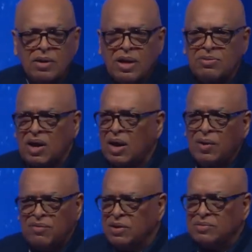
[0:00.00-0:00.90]
we keep saying, I
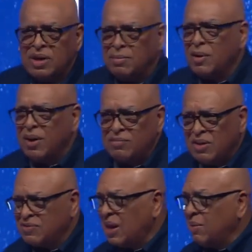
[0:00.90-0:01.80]
don't have enough time, I don't have
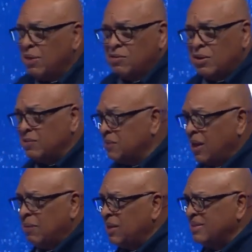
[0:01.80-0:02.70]
enough time, I don't have enough
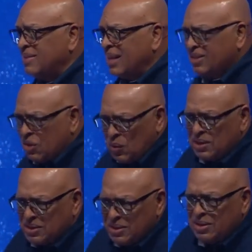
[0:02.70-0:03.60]
time. That's not the
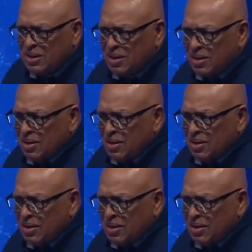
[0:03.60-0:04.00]
question.